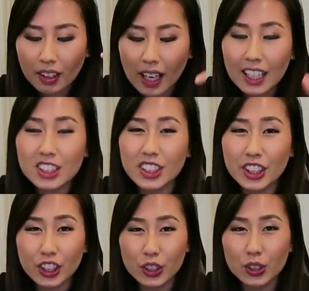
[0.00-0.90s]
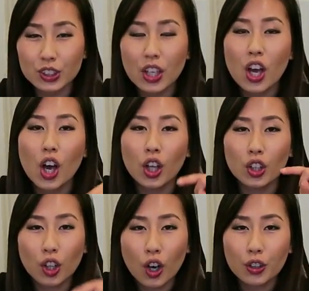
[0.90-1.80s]
I actually use
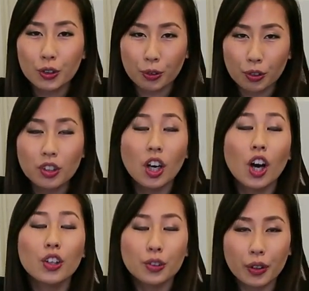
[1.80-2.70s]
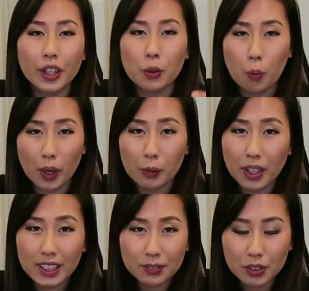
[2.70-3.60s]
long grain white
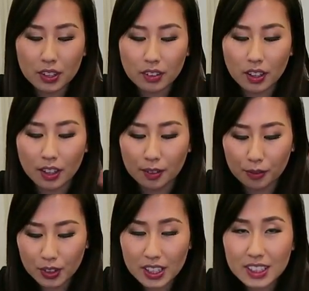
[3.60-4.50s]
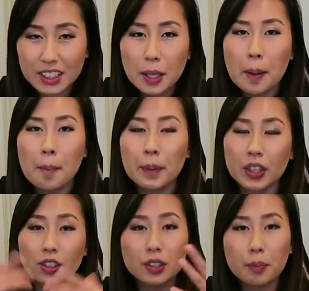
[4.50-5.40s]
rice for this,
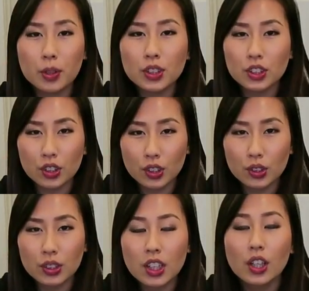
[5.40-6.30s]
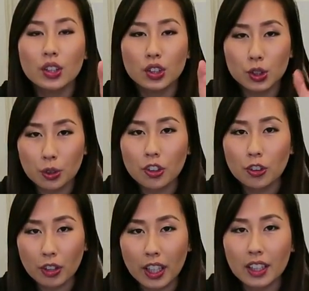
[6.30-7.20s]
but you're supposed to use the short
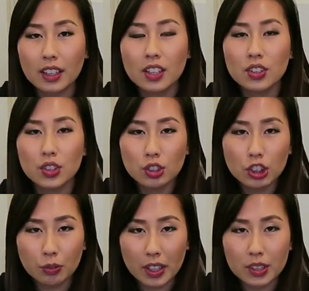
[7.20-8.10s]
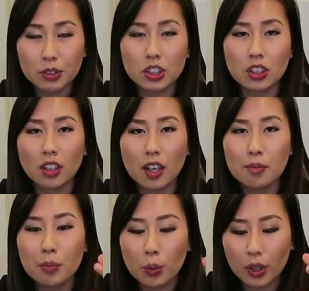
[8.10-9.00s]
grain sushi rice, which is a
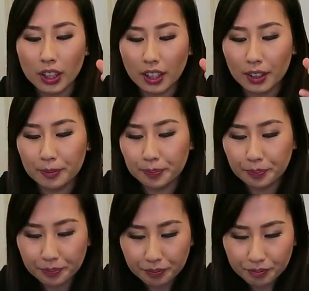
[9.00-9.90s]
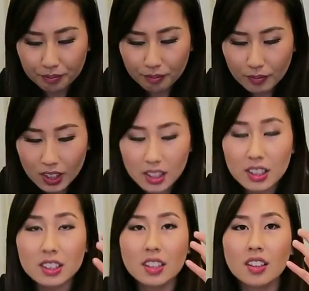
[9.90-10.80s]
lot more
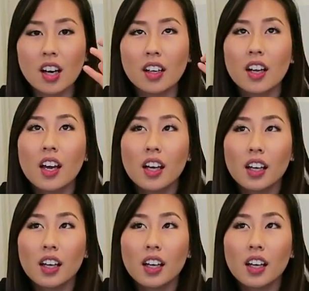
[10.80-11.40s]
it's a lot